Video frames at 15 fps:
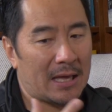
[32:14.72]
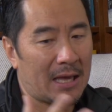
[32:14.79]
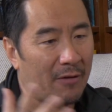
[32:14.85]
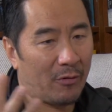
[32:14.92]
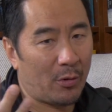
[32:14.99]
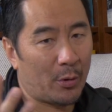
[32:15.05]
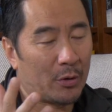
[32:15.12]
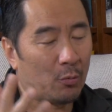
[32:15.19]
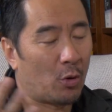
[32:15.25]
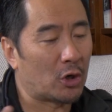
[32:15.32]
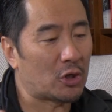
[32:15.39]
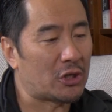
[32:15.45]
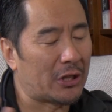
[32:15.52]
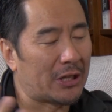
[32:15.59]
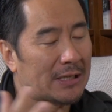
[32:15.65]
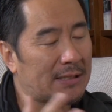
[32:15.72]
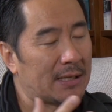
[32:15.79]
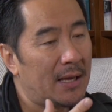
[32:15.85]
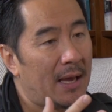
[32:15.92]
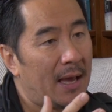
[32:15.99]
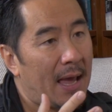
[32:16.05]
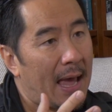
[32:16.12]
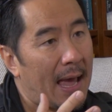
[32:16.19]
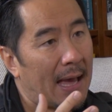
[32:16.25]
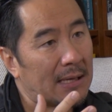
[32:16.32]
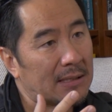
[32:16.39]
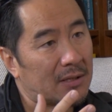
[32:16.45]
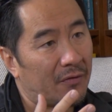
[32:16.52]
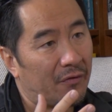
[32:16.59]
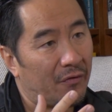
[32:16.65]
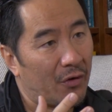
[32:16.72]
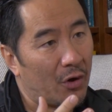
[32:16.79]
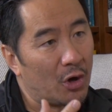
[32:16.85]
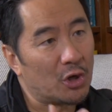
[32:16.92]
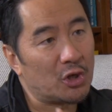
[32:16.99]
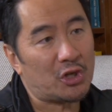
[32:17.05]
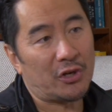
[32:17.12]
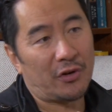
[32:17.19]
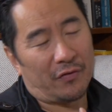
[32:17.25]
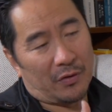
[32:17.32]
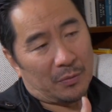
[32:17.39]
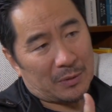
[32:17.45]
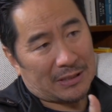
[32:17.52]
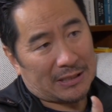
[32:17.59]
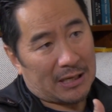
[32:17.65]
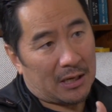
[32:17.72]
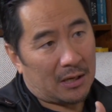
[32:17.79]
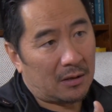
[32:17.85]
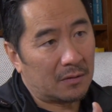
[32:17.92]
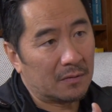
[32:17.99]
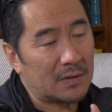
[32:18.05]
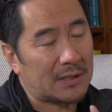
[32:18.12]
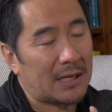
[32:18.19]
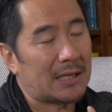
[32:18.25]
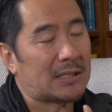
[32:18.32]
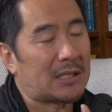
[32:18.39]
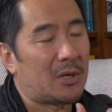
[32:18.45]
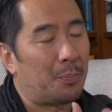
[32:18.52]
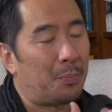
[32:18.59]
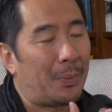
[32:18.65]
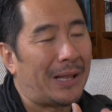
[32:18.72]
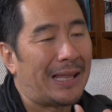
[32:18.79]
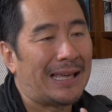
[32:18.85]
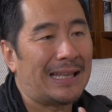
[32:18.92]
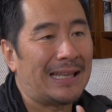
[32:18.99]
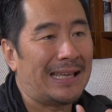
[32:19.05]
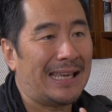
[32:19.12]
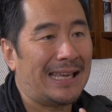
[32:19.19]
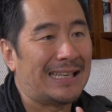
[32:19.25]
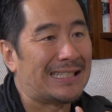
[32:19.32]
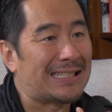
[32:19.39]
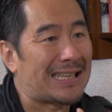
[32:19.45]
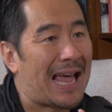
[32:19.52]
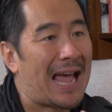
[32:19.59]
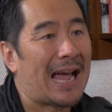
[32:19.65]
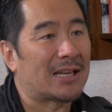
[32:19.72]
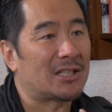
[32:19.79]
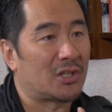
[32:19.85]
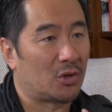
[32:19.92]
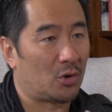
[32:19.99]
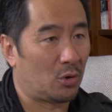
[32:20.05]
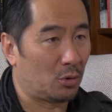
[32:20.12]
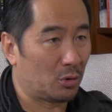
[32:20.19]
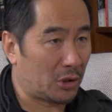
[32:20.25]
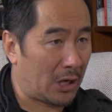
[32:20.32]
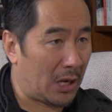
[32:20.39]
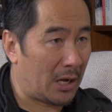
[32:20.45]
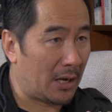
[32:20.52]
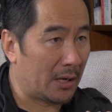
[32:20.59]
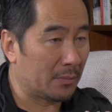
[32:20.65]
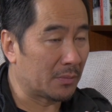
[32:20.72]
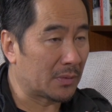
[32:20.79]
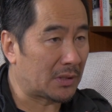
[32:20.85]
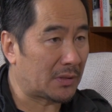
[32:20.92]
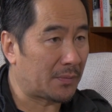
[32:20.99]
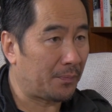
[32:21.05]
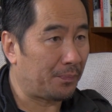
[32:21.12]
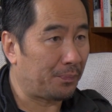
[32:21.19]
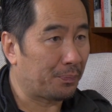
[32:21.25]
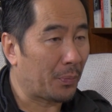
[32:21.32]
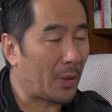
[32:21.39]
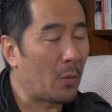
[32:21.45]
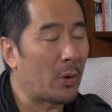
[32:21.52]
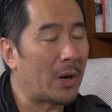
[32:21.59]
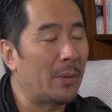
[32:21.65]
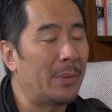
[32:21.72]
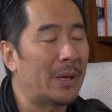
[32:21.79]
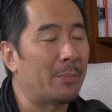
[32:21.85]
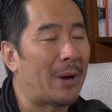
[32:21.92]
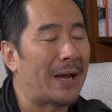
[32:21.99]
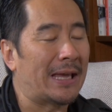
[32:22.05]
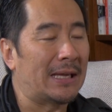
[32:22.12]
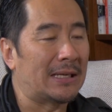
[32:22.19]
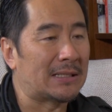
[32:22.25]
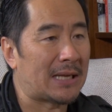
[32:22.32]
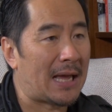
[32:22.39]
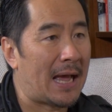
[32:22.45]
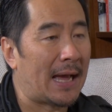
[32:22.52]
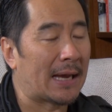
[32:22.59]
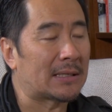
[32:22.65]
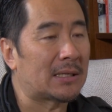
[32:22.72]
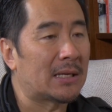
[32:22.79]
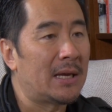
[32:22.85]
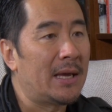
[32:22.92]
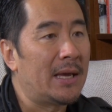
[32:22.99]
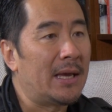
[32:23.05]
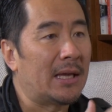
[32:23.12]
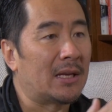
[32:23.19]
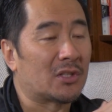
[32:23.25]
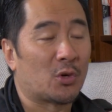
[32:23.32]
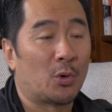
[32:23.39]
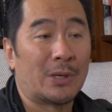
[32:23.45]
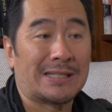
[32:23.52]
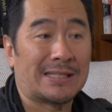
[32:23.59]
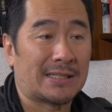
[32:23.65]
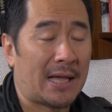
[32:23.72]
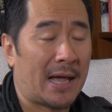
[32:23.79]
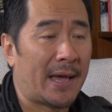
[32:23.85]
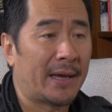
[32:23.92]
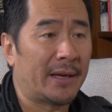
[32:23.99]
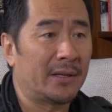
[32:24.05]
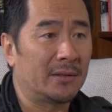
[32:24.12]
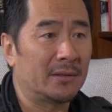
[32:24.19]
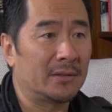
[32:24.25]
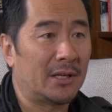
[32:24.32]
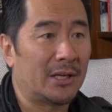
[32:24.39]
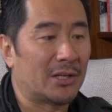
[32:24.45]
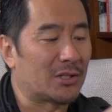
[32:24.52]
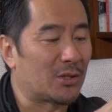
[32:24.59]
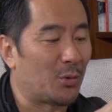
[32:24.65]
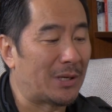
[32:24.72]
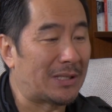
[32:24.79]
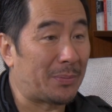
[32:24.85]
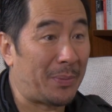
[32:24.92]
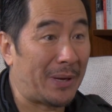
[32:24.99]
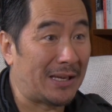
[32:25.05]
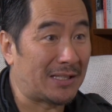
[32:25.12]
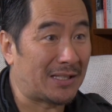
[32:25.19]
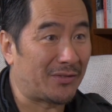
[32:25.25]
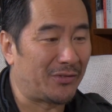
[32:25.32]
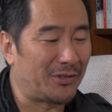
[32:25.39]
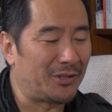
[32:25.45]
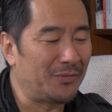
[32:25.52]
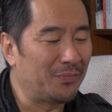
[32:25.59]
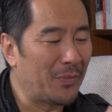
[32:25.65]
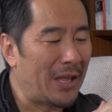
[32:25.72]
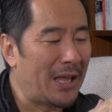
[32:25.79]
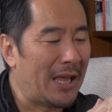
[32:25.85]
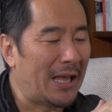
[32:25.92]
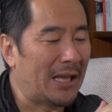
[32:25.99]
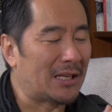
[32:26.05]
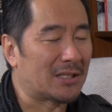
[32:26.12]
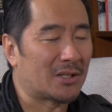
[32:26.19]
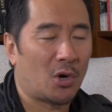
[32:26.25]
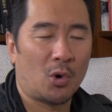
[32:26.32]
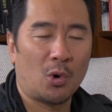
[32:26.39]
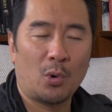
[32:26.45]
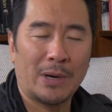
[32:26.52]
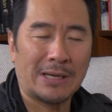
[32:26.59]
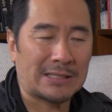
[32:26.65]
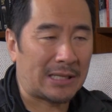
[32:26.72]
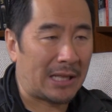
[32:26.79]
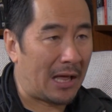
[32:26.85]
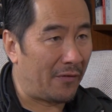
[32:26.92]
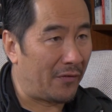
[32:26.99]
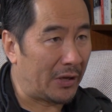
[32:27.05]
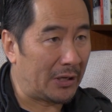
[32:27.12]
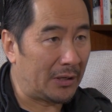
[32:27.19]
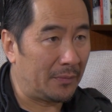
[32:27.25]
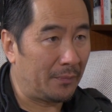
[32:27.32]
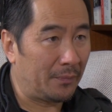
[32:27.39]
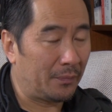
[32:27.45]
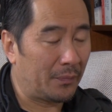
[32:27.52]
everyone watching this, has a version of themselves that is completely intact at all times. What I mean by intact, it is always sane, it is always peaceful, it is always loving,